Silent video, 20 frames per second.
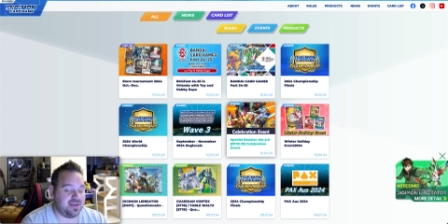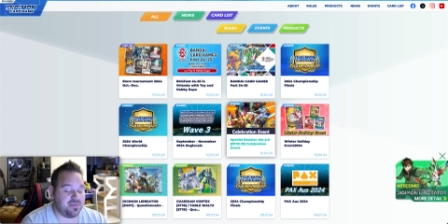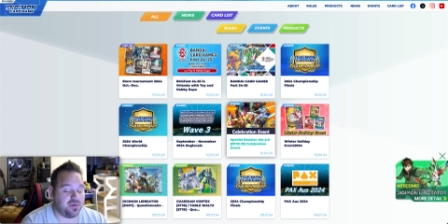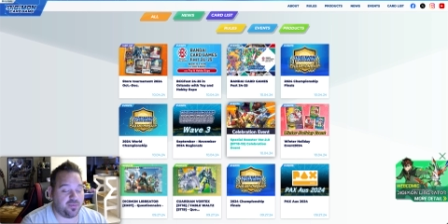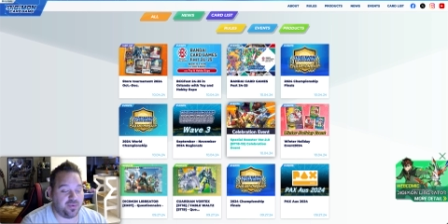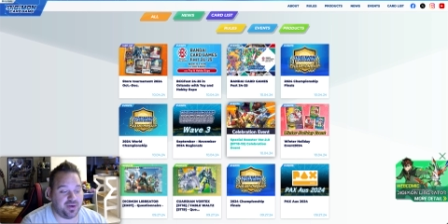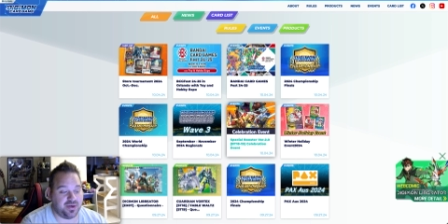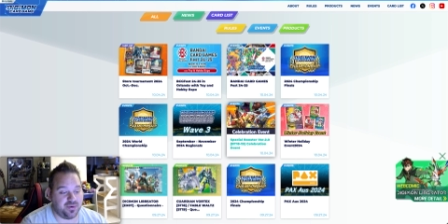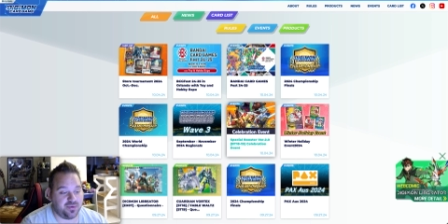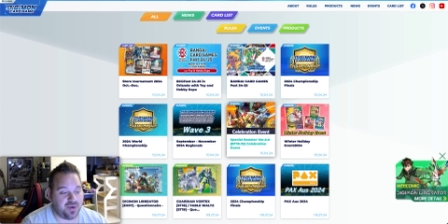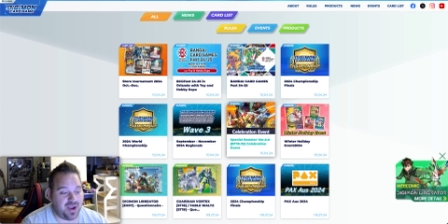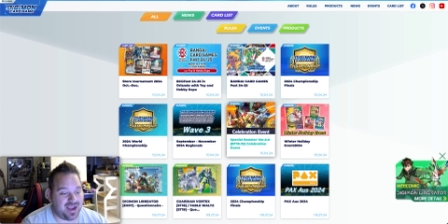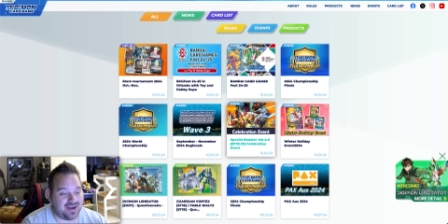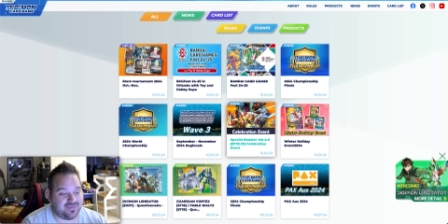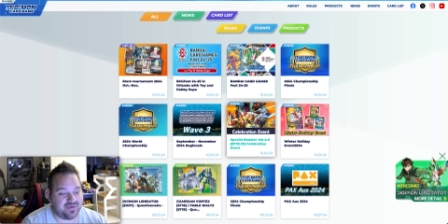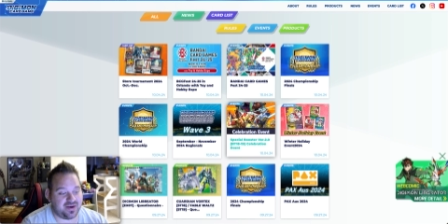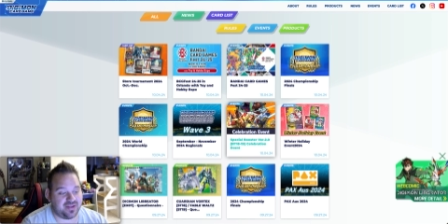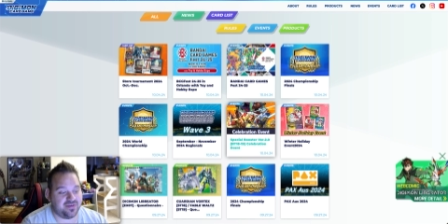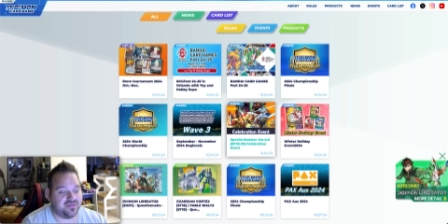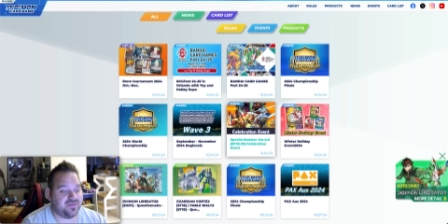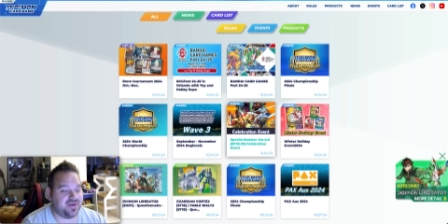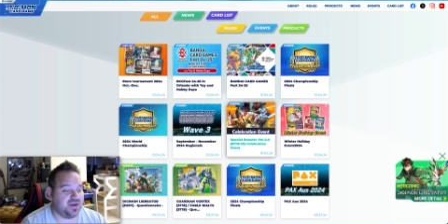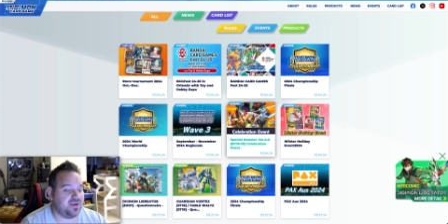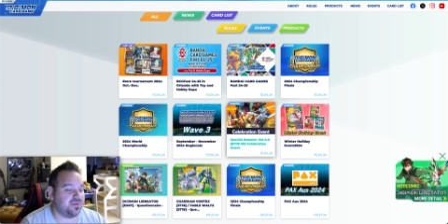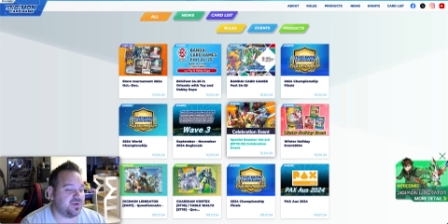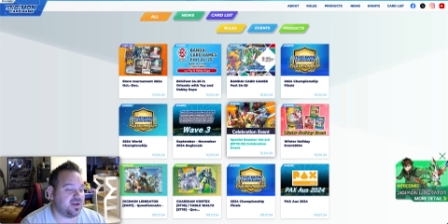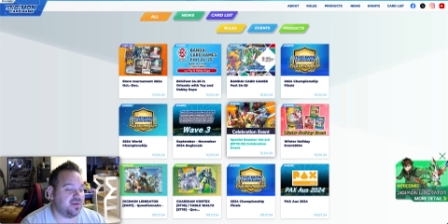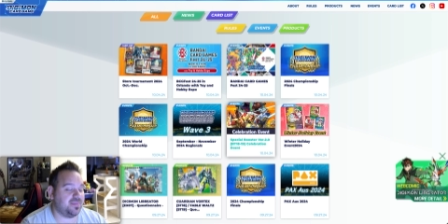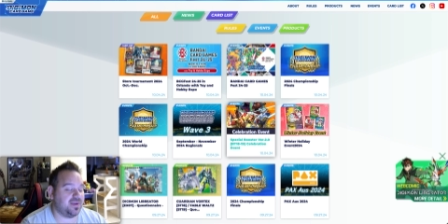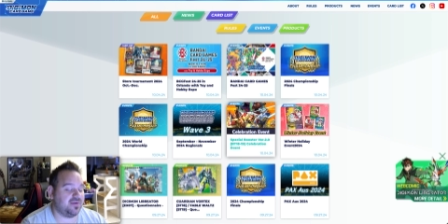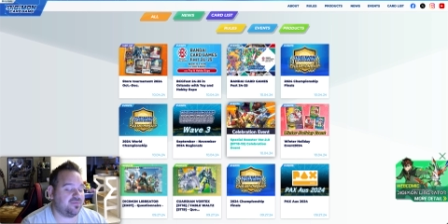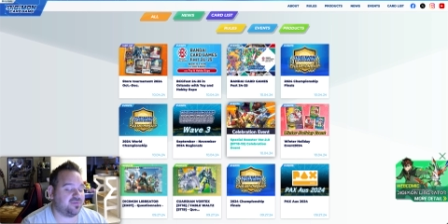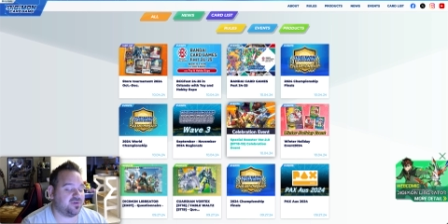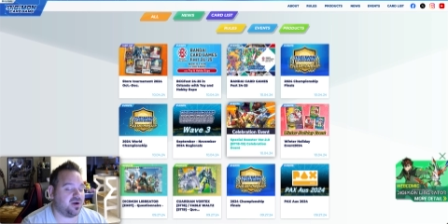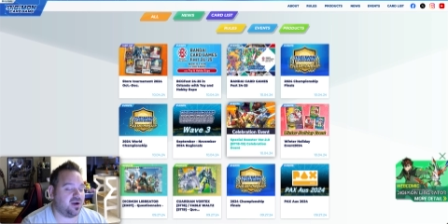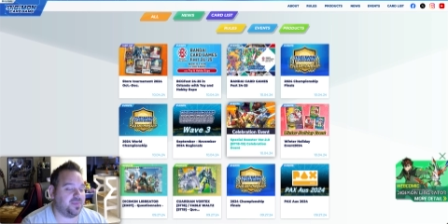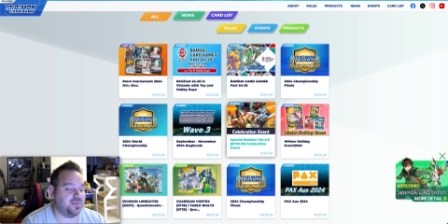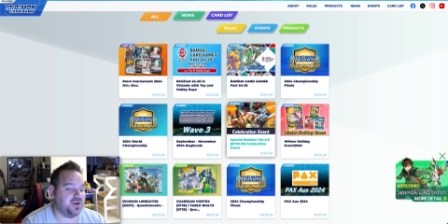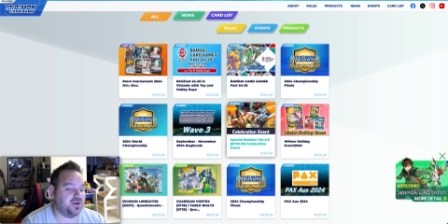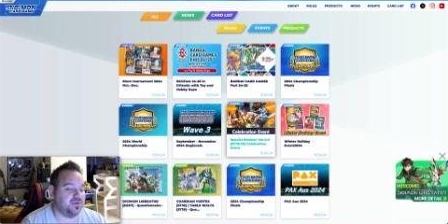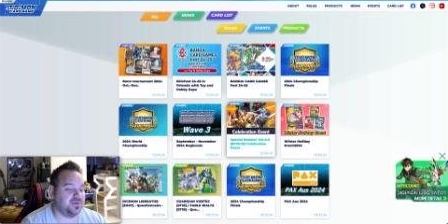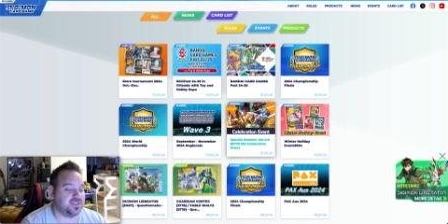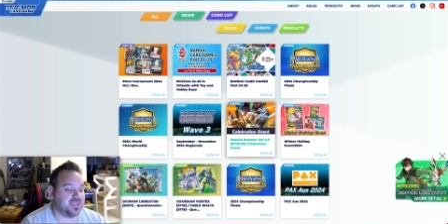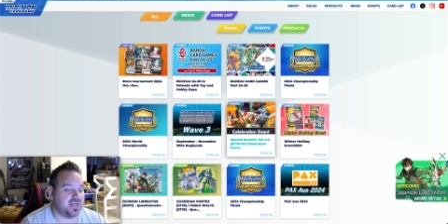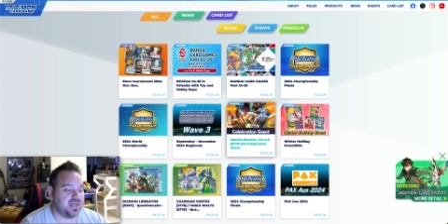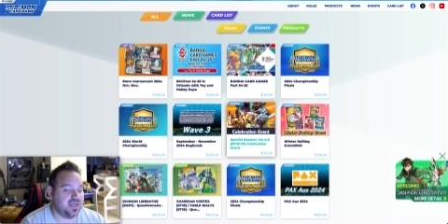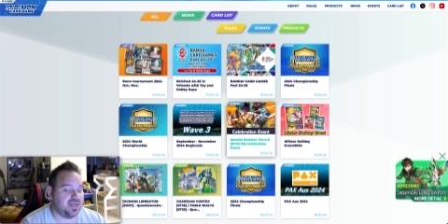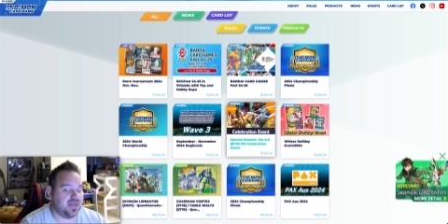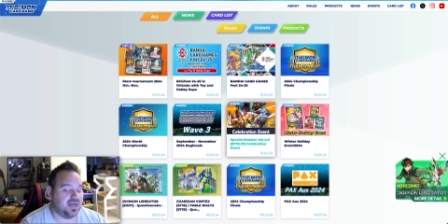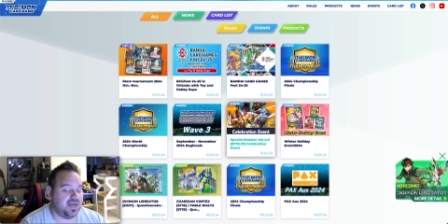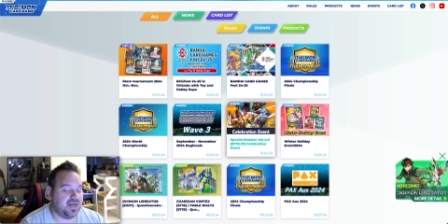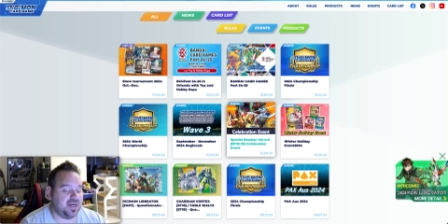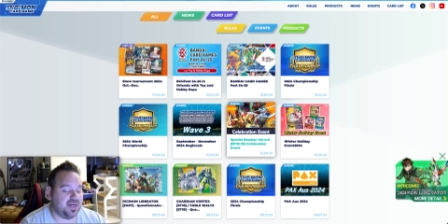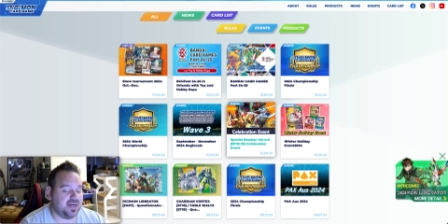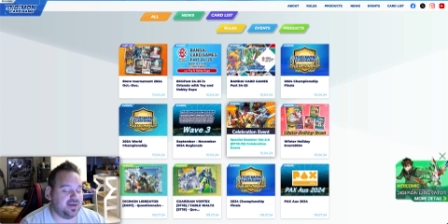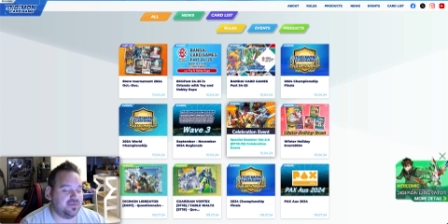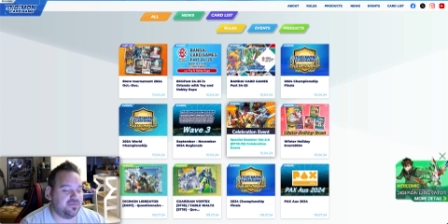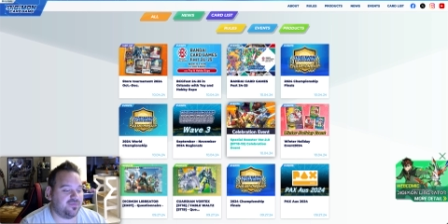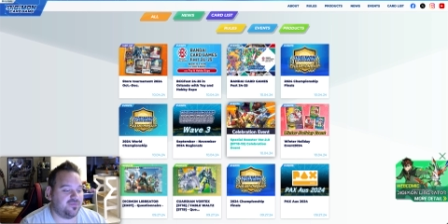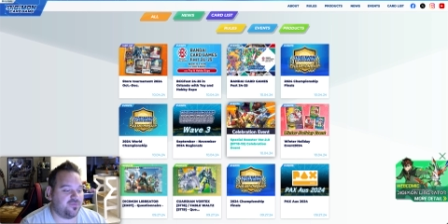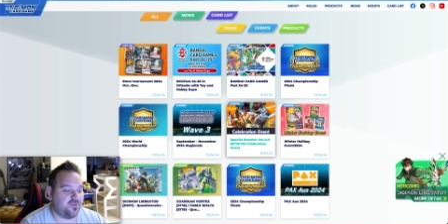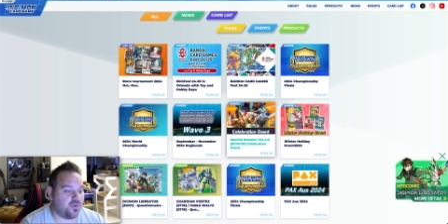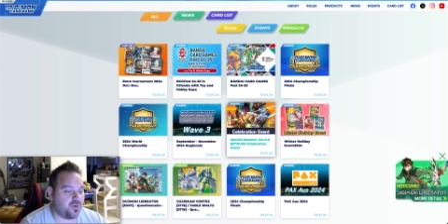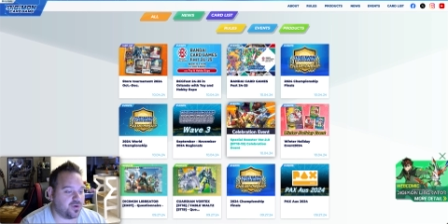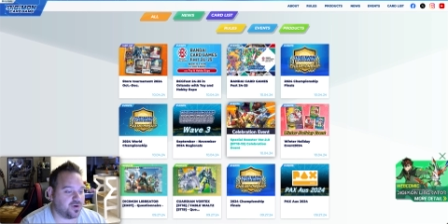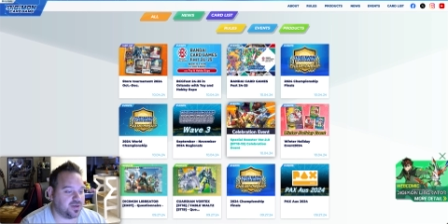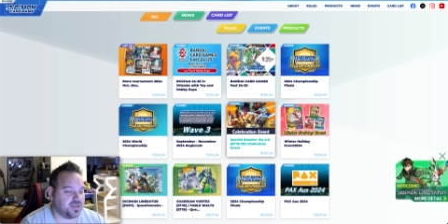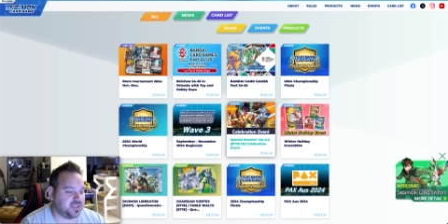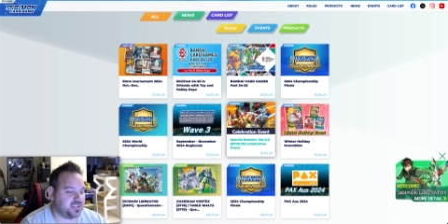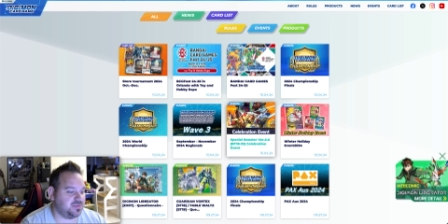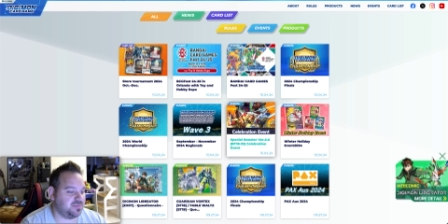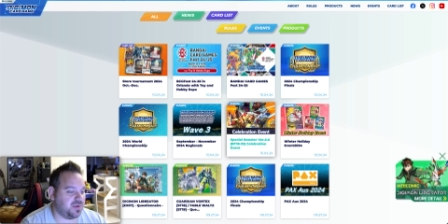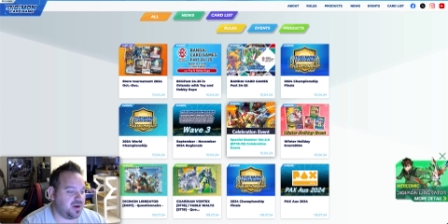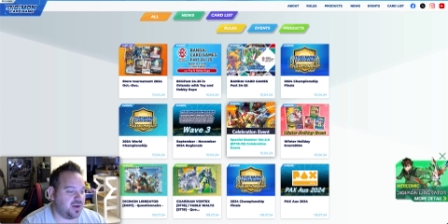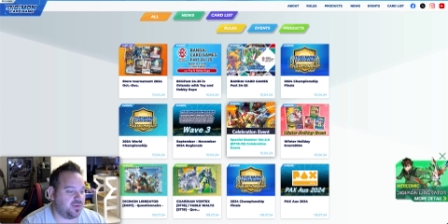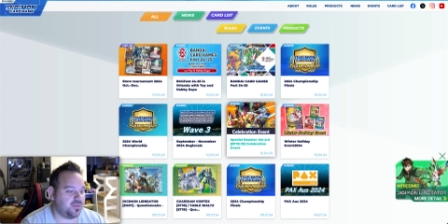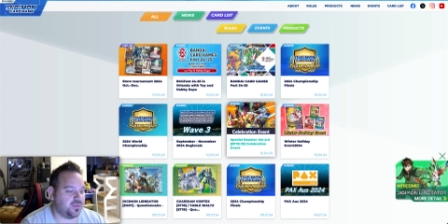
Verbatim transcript: but we do have another video coming for hobby news uh, for Digimon.